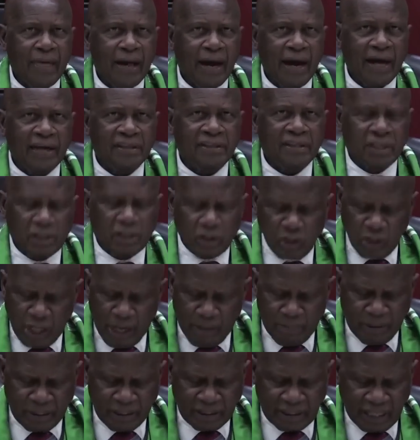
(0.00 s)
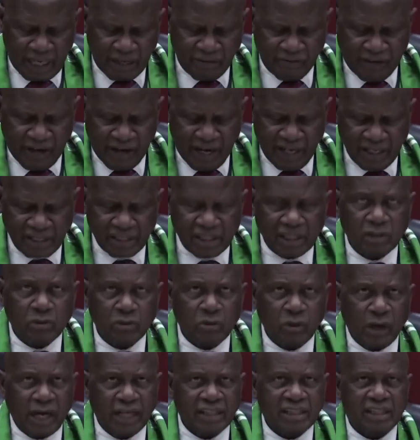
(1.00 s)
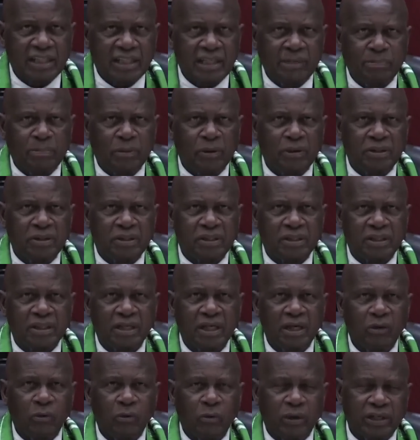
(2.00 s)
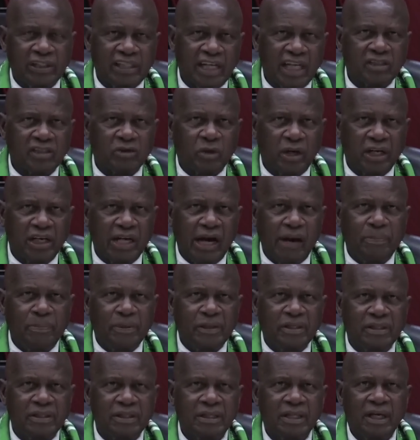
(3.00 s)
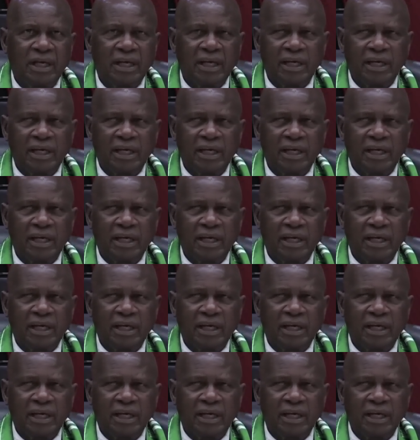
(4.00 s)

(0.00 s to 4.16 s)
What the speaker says: I think you are better advised to ask the police what actually happened.